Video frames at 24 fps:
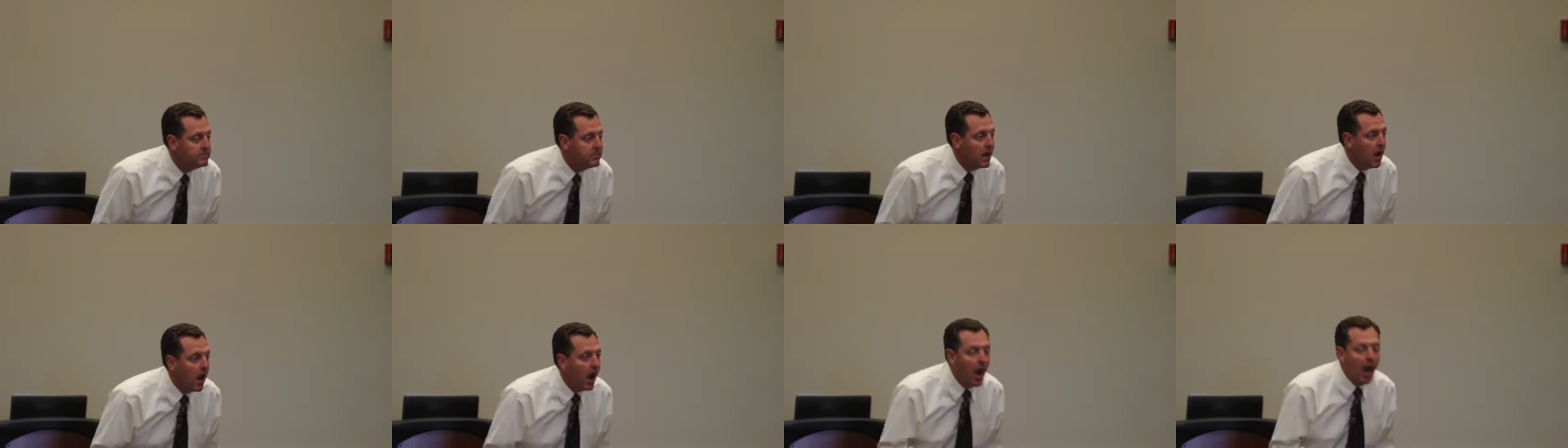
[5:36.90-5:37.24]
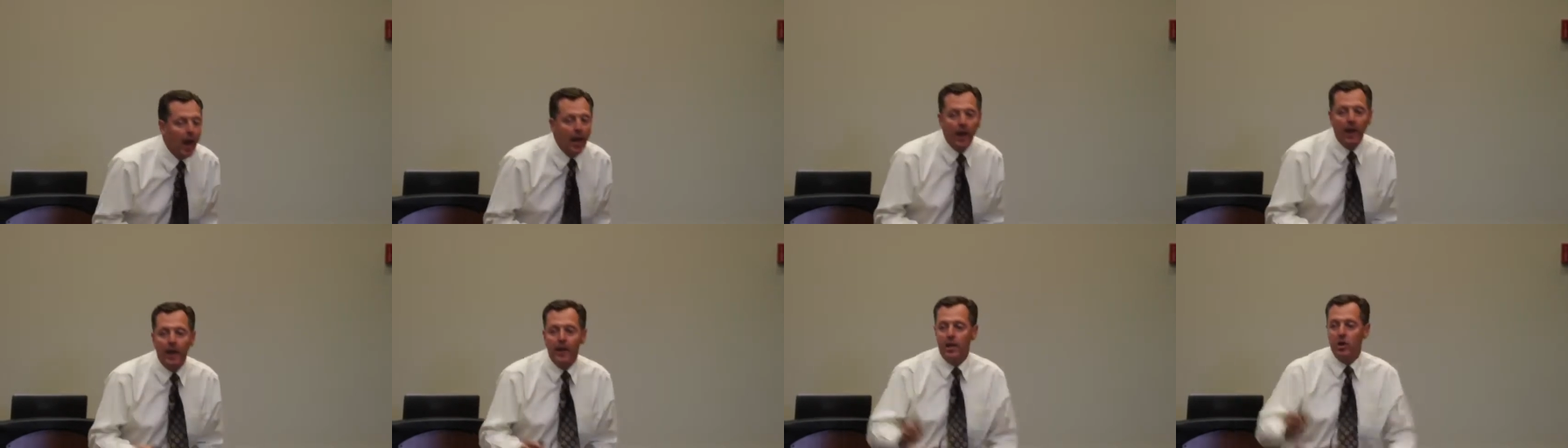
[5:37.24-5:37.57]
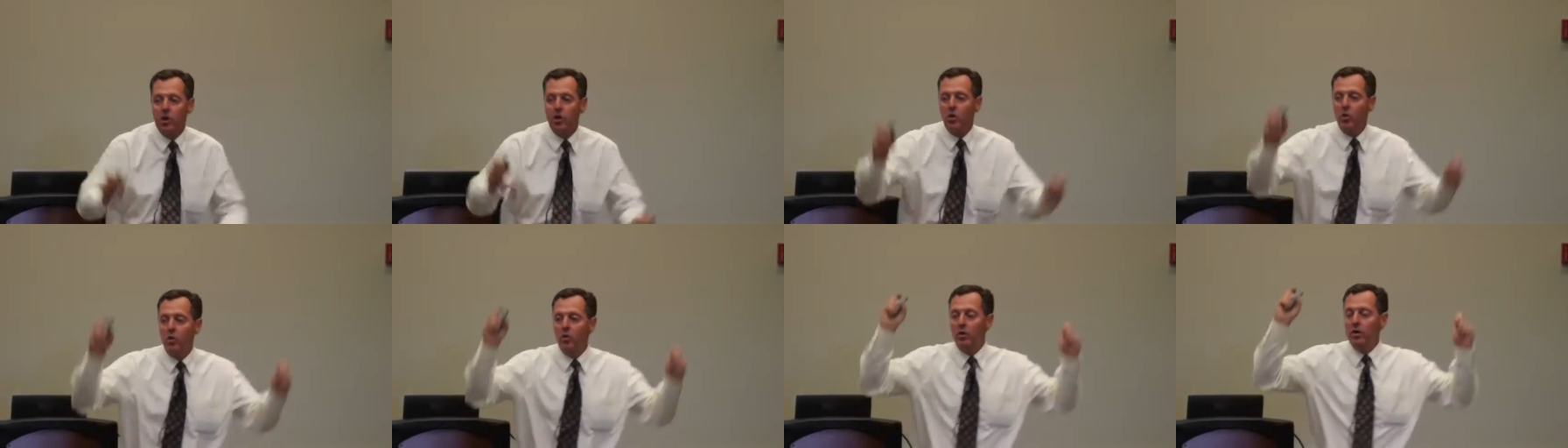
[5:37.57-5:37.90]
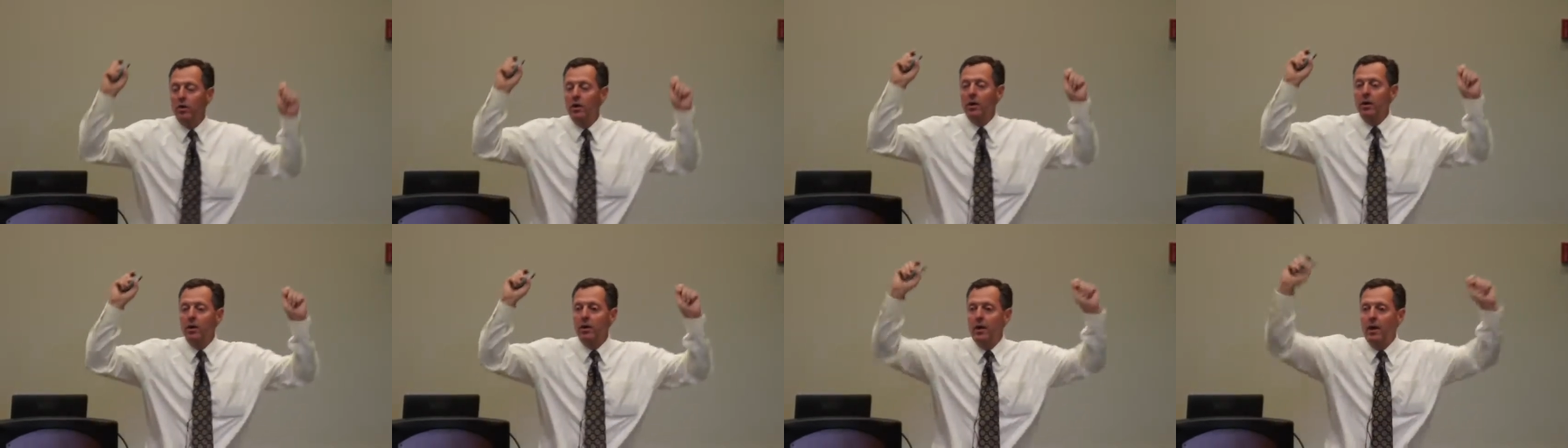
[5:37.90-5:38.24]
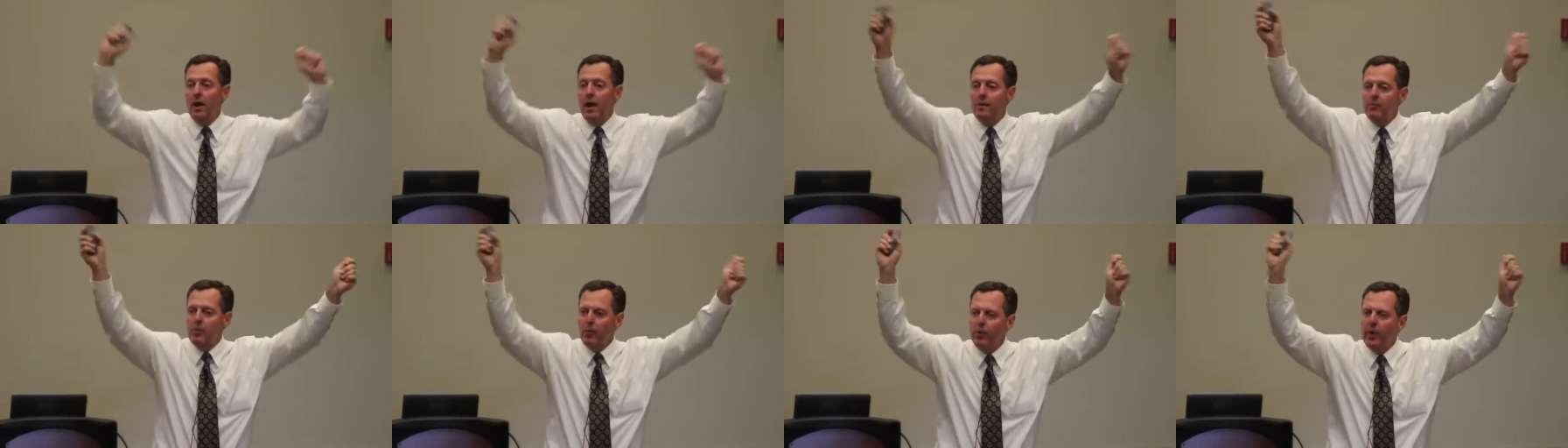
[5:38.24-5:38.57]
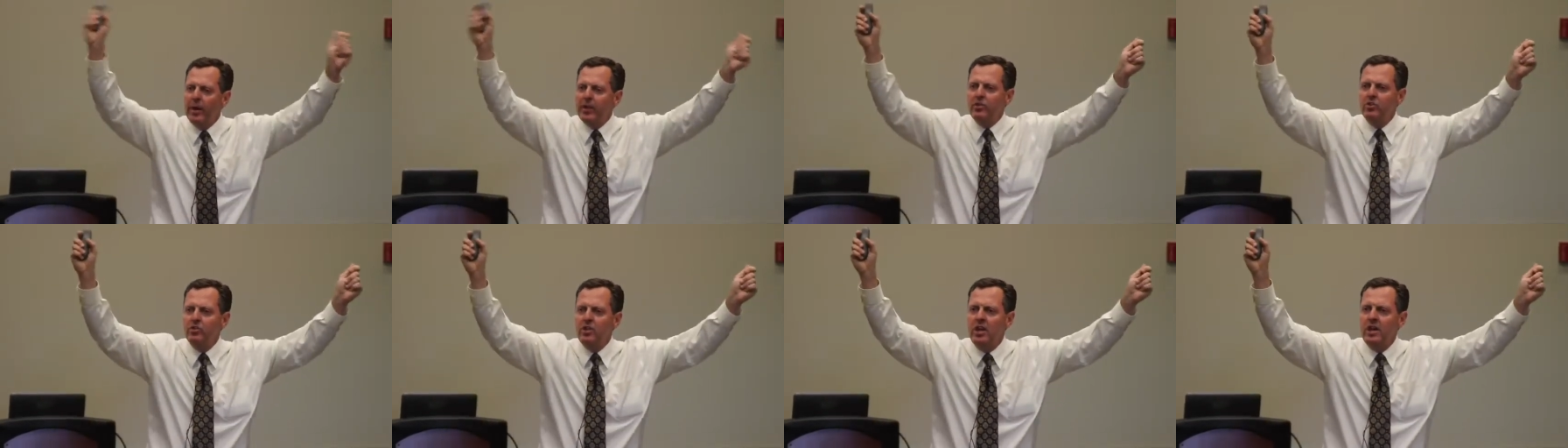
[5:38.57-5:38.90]
I, like you, am a
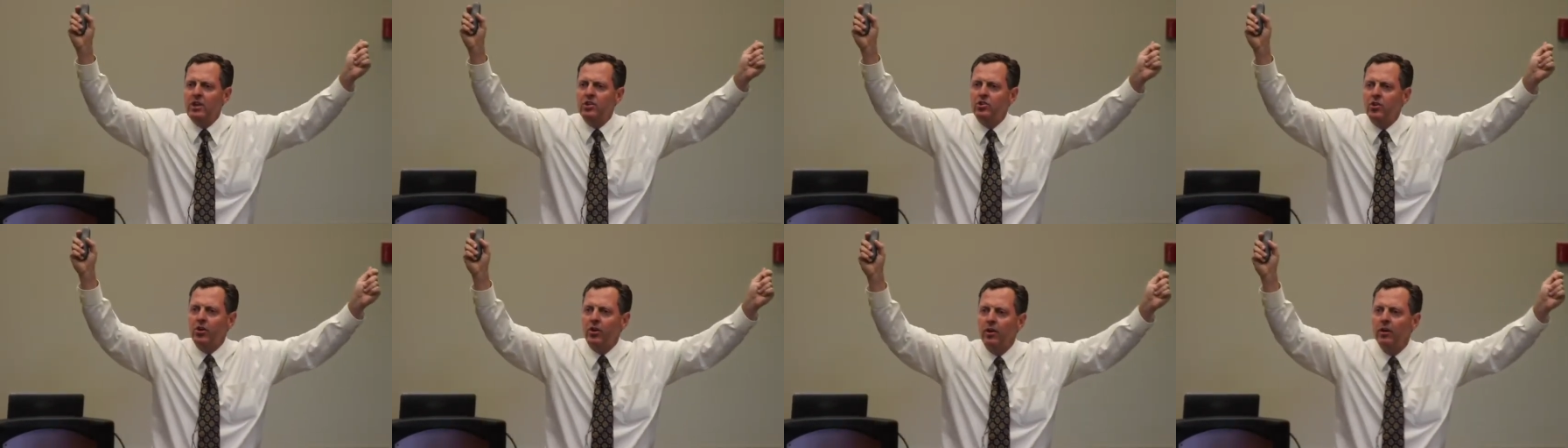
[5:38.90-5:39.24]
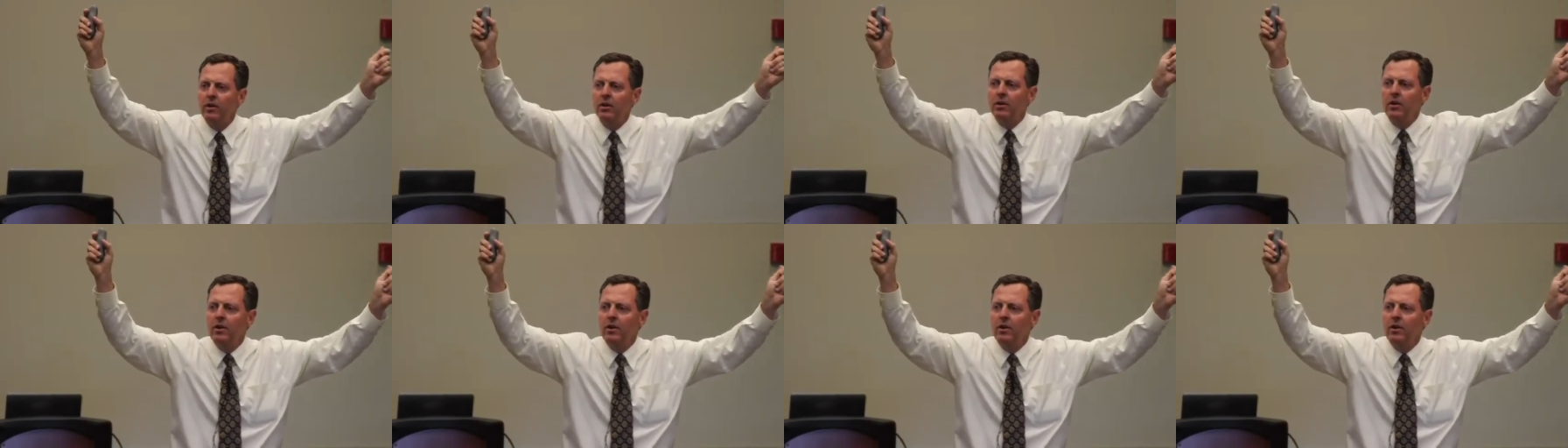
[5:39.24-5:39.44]
rich teacher.